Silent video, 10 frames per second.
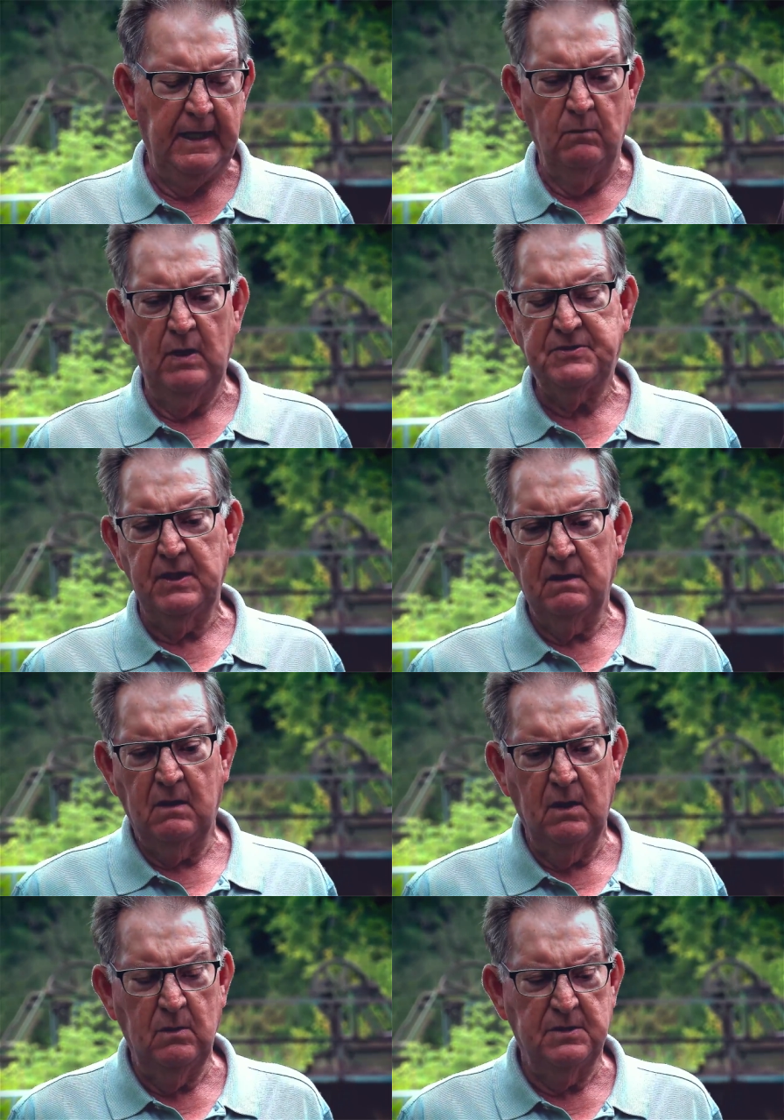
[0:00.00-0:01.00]
which
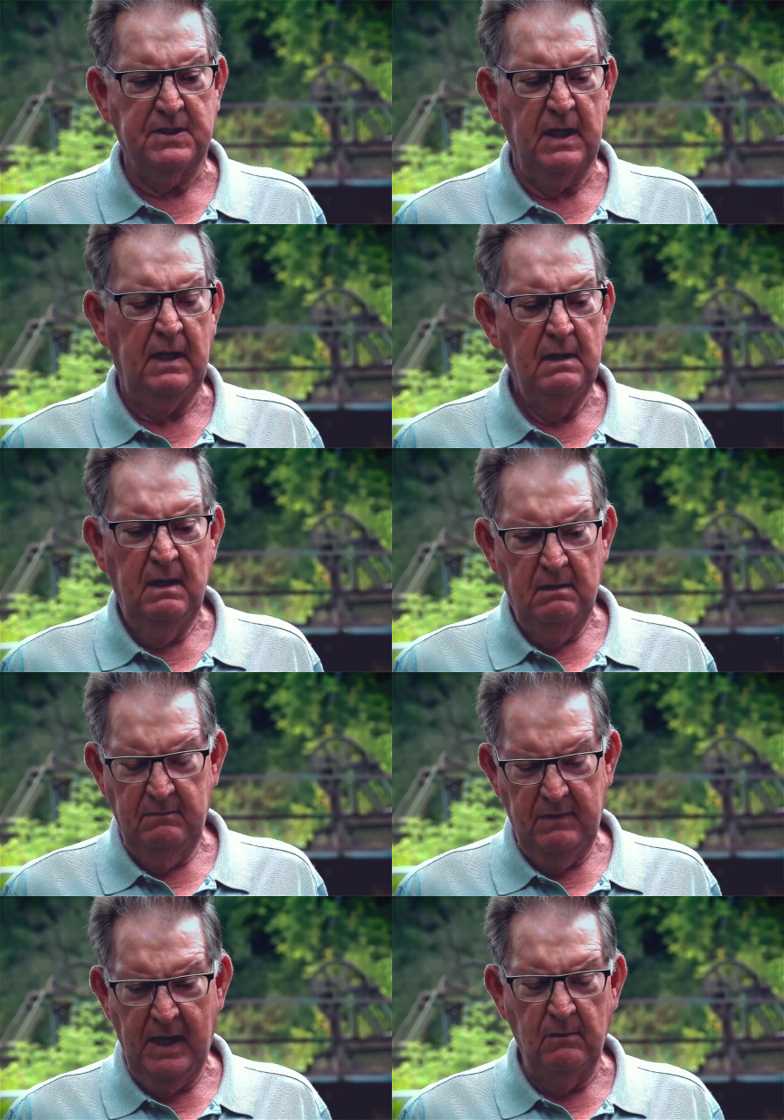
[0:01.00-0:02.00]
includes the
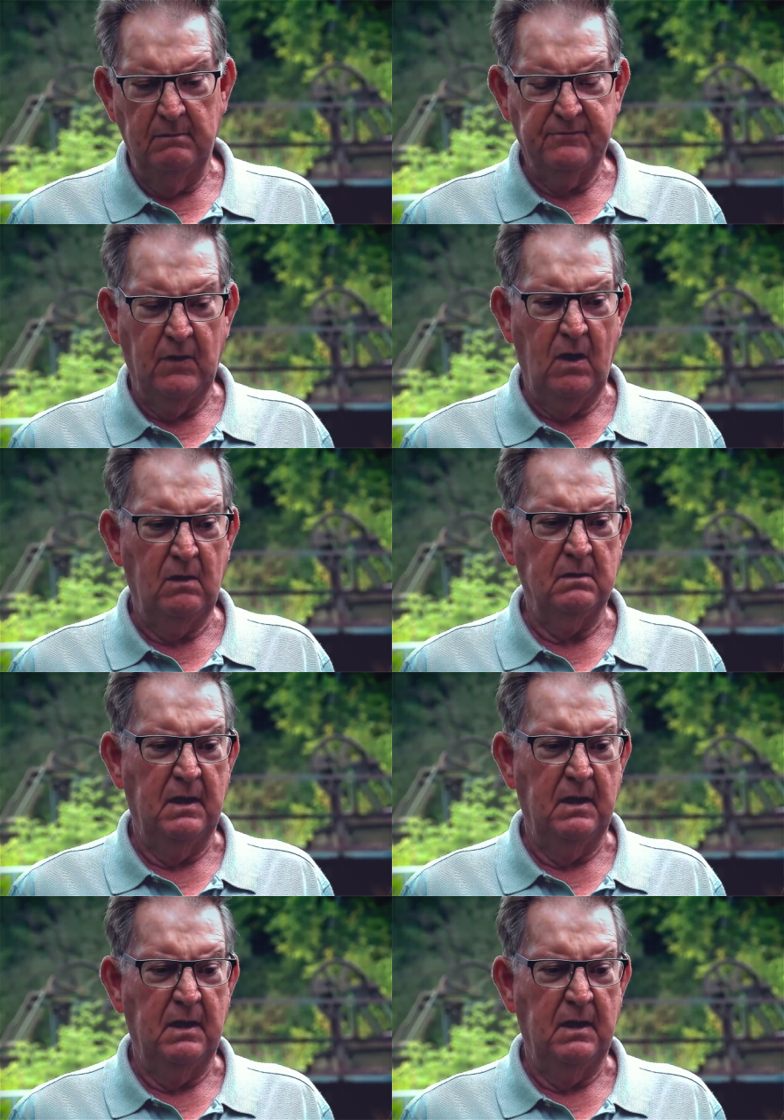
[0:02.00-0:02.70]
outfall